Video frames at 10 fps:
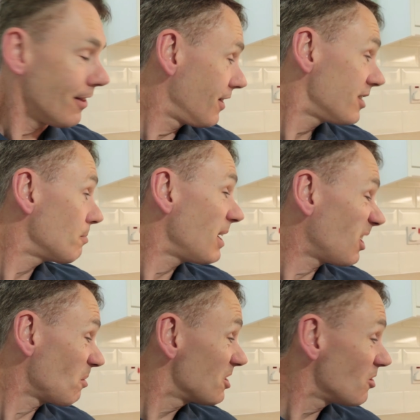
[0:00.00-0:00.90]
this
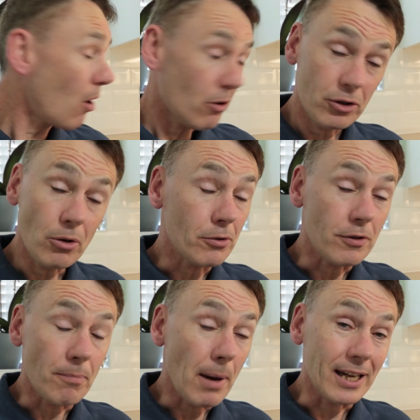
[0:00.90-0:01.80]
speaker is not short
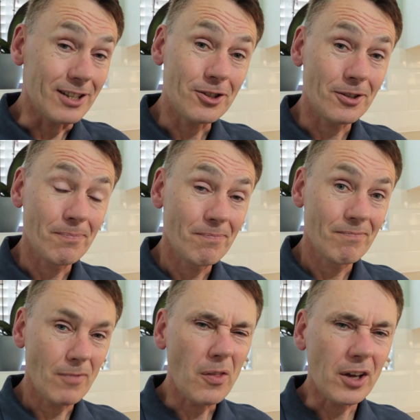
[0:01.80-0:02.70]
of bass.
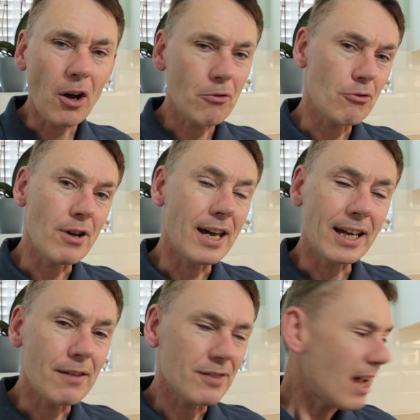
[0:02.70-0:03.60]
On the contrary, it
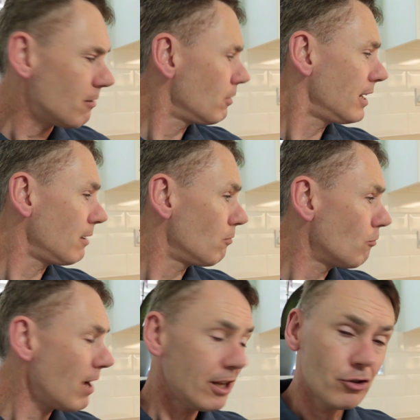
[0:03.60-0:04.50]
gives a really
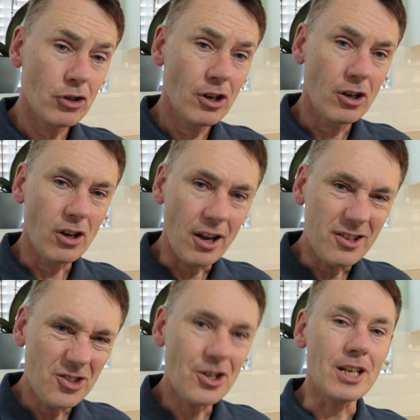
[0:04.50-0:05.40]
rich,
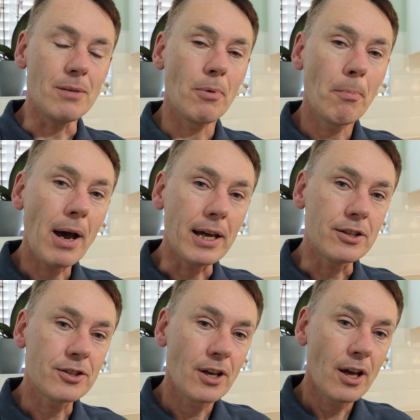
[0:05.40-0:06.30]
deep
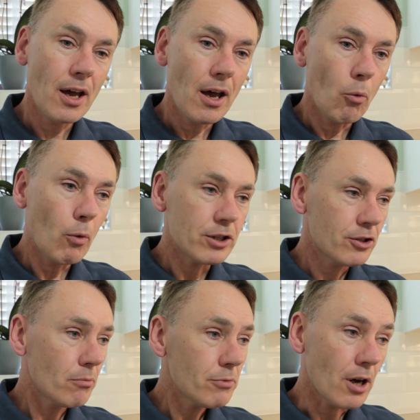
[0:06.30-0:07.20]
bass, which
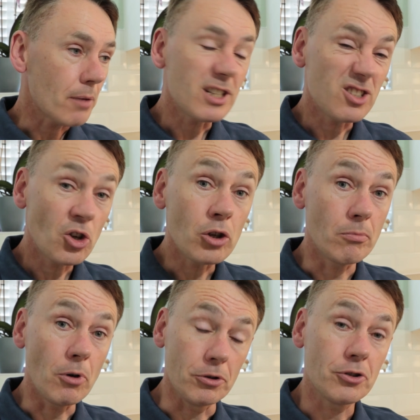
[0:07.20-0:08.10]
sometimes is too
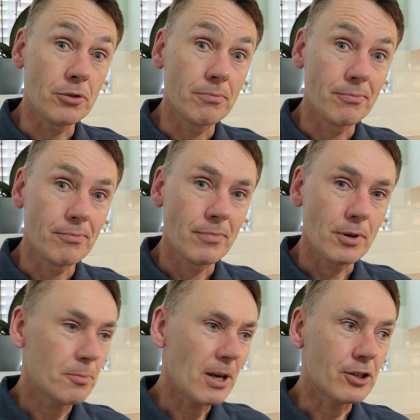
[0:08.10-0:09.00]
much,
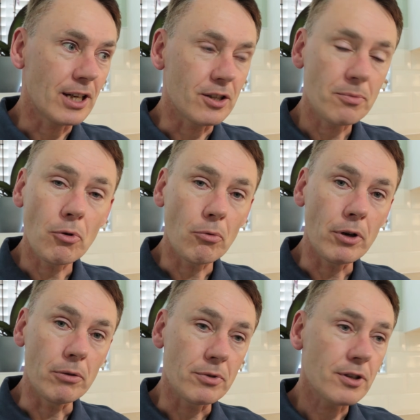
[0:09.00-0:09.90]
especially in small
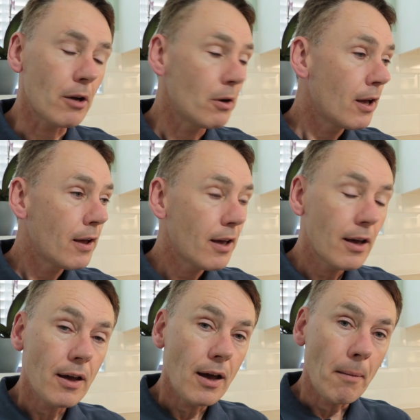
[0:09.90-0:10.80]
rooms. So
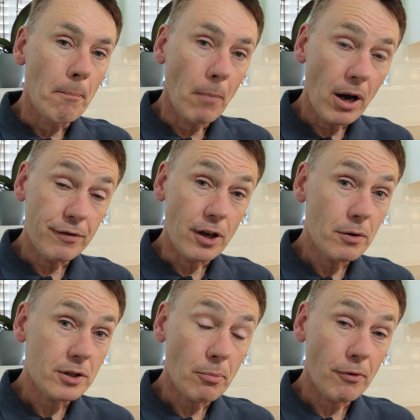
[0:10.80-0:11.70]
my view
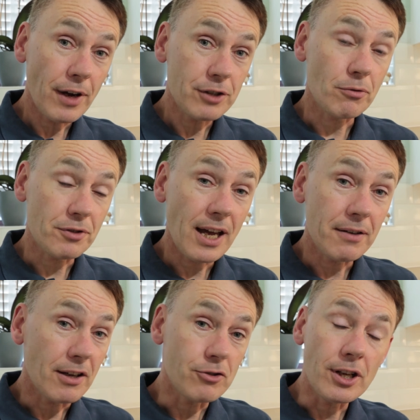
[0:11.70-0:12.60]
as a professional sound
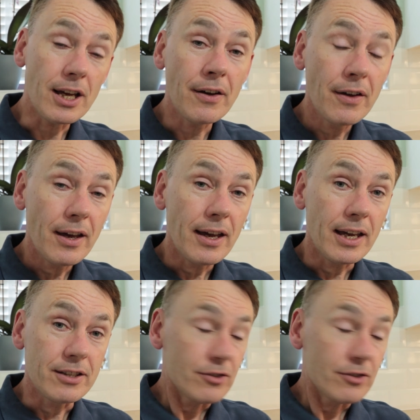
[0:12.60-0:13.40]
engineer is